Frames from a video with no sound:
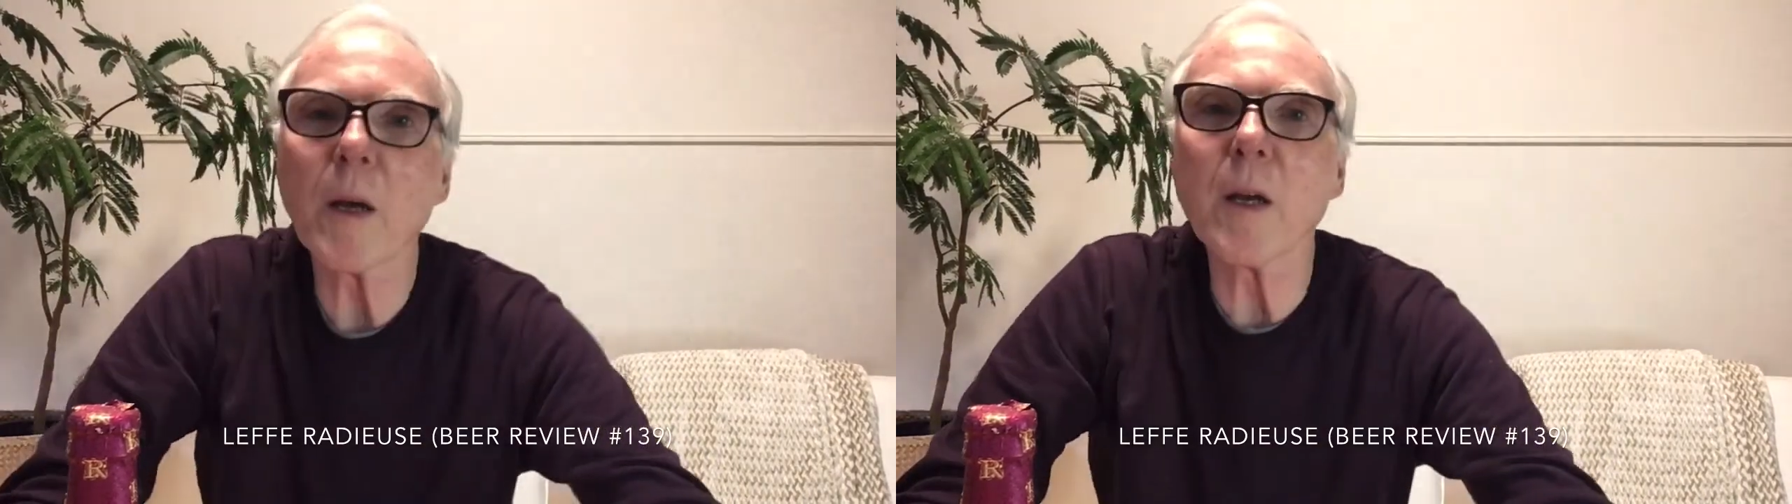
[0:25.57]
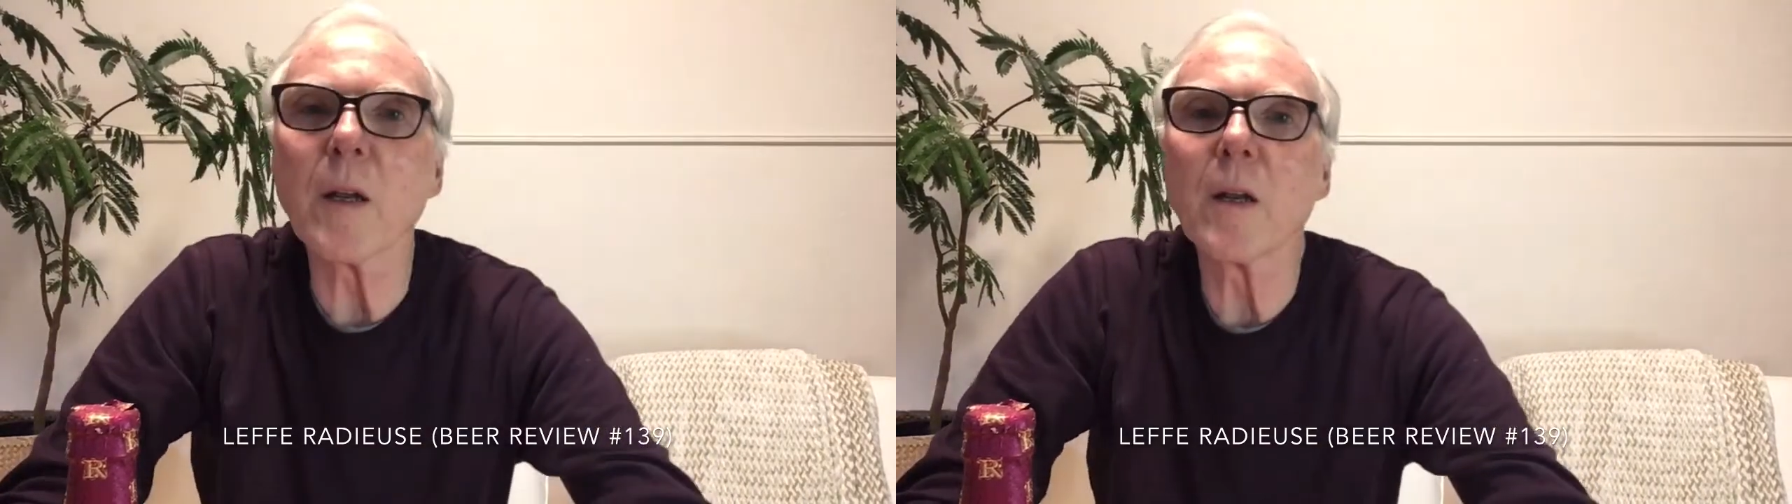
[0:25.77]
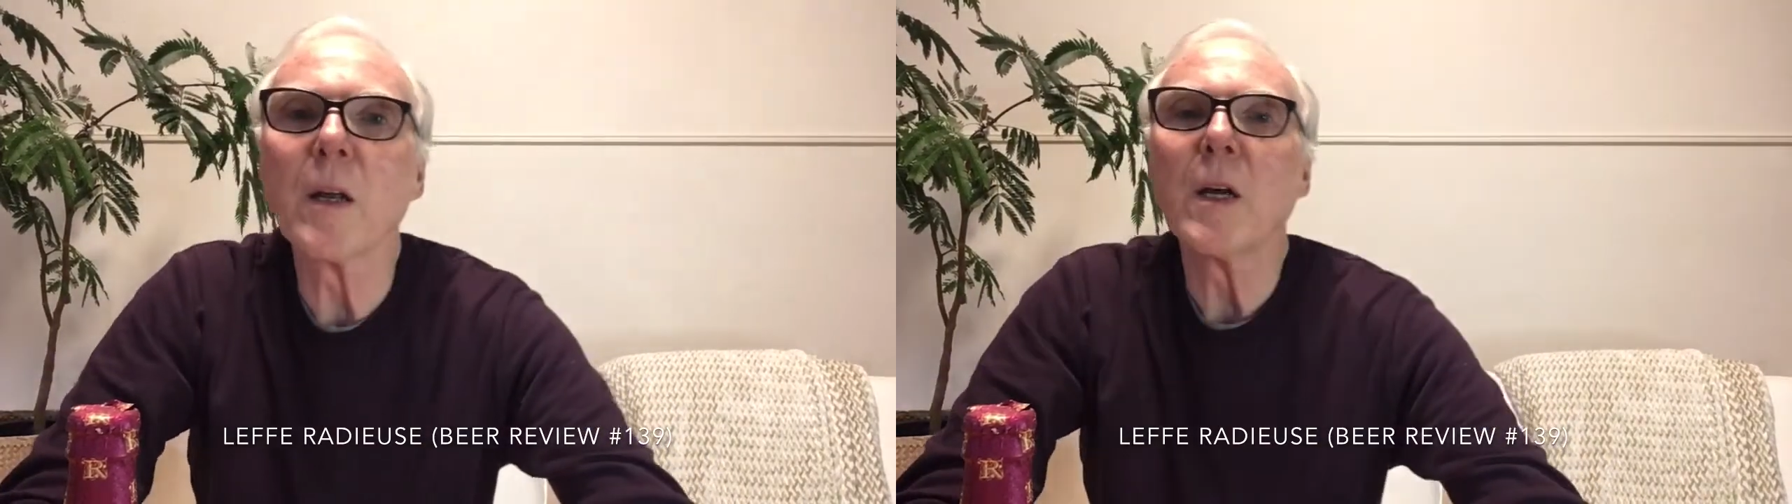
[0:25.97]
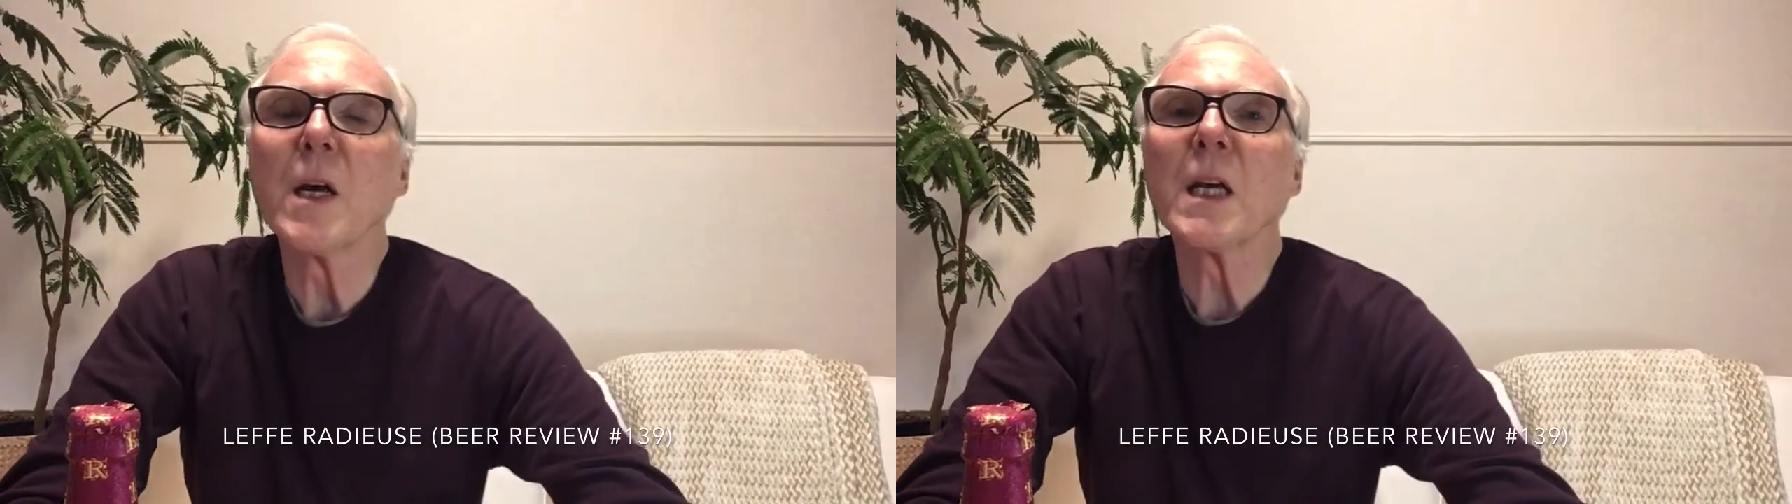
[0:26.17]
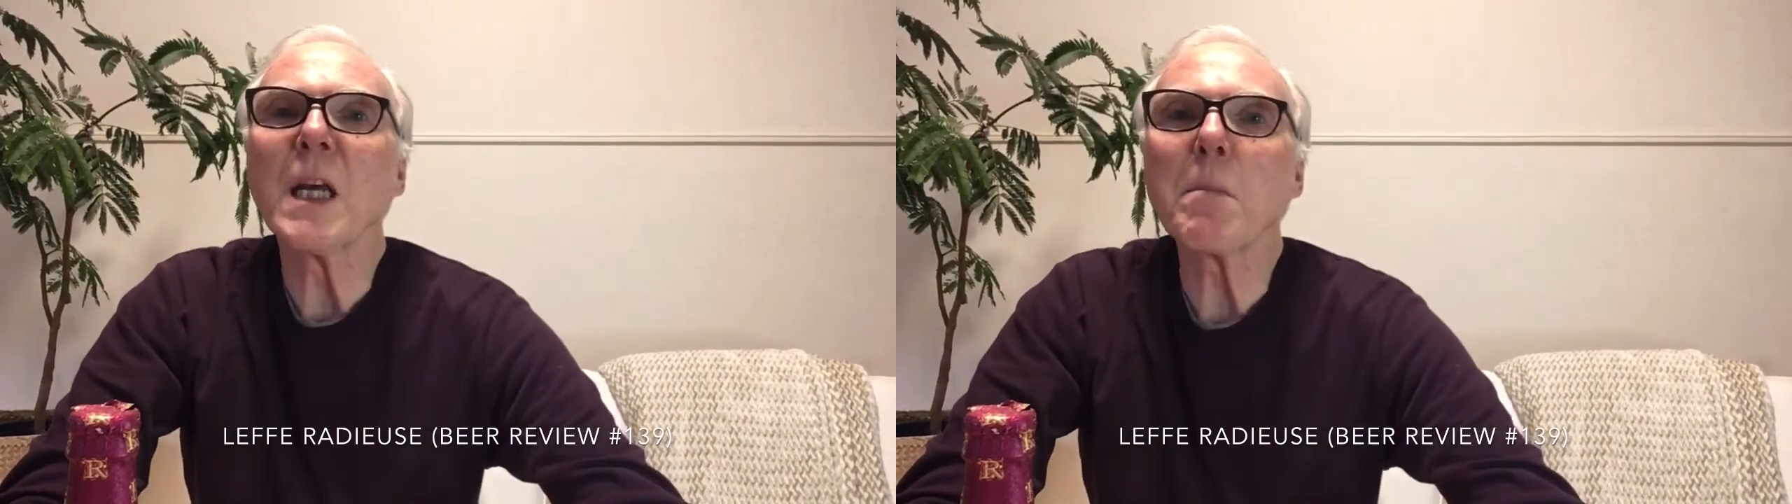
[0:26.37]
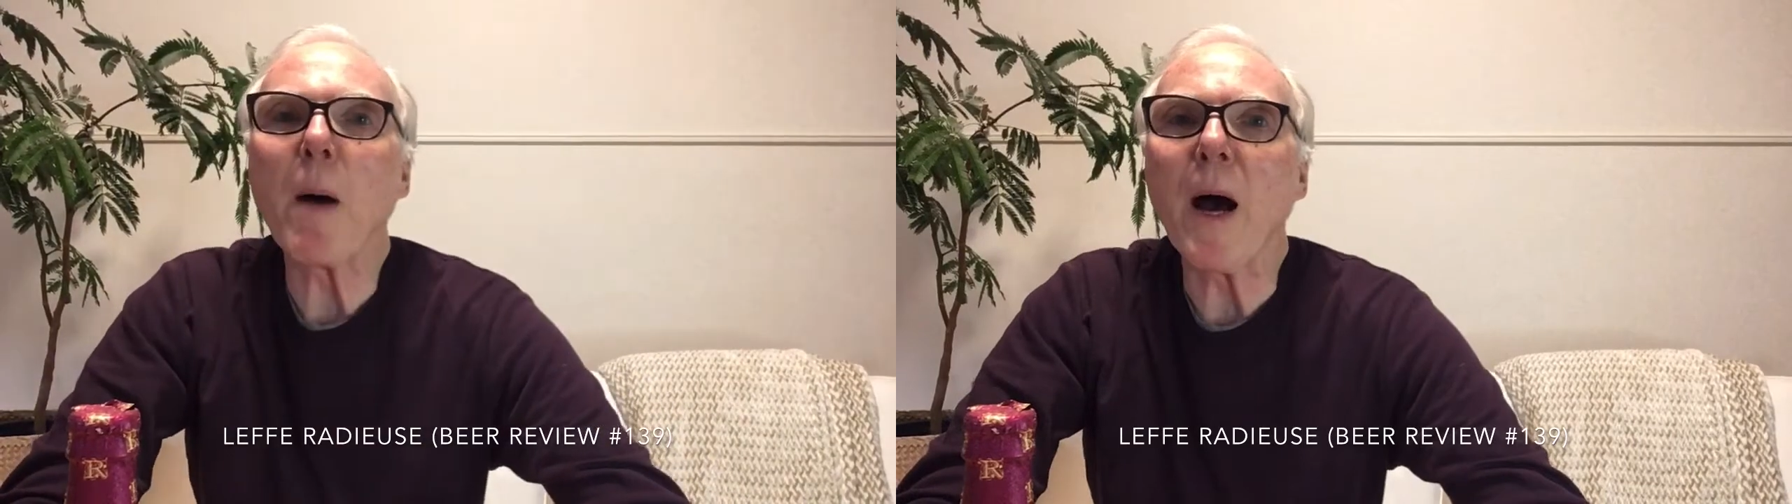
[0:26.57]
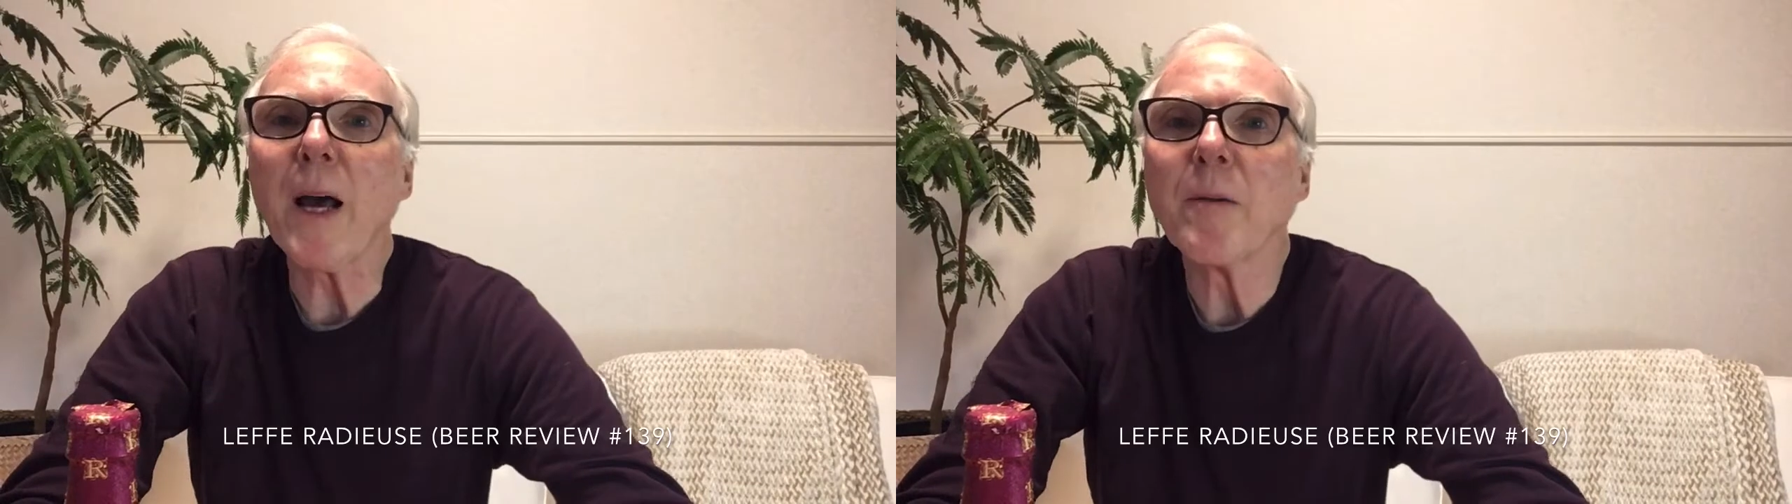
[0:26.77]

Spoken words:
can get by.